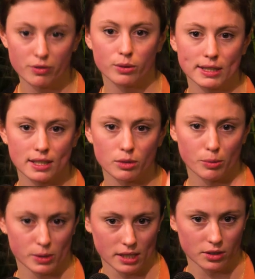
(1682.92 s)
theoretically
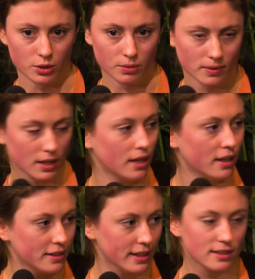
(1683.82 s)
represent you.
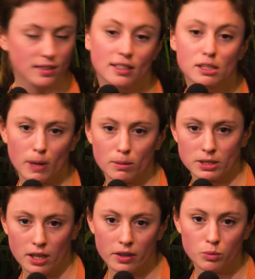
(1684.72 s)
Yet this
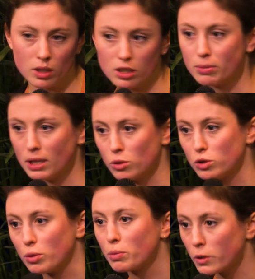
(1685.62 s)
parliamentarian will not be able
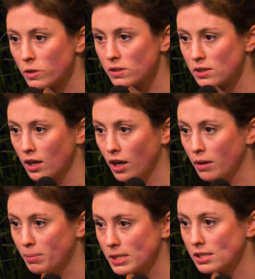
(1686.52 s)
to propose
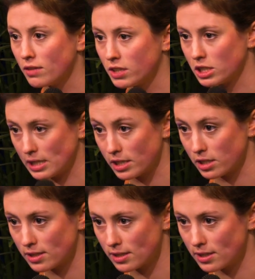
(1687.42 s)
uh, pieces of
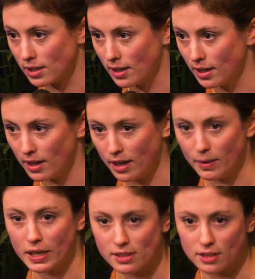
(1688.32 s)
legislations.
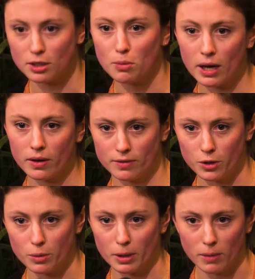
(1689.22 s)
Uh, it's not in the power of the
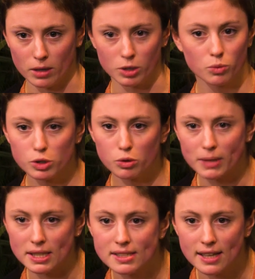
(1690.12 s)
European Parliament, which would
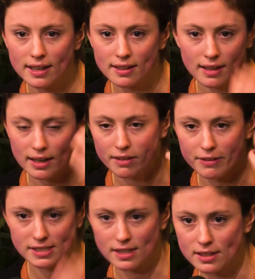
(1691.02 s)
be insane. Like if
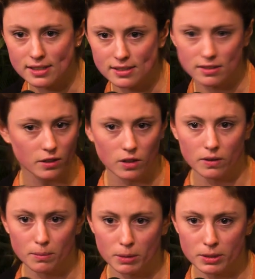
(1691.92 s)
I said this, you know,
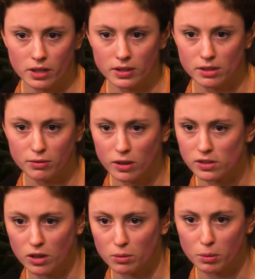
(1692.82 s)
parliamentarians in
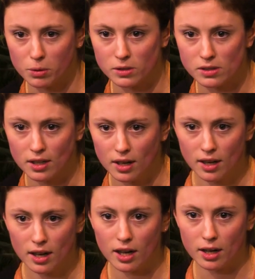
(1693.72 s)
France can't propose
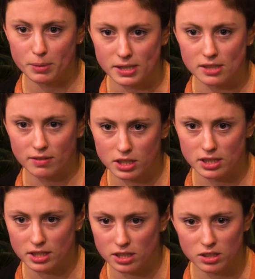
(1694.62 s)
uh, pieces of
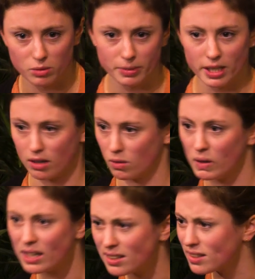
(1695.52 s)
legislations, you would be like,
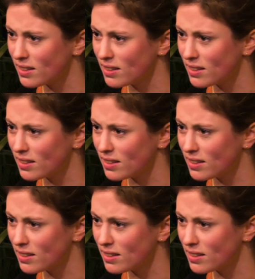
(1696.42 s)
what?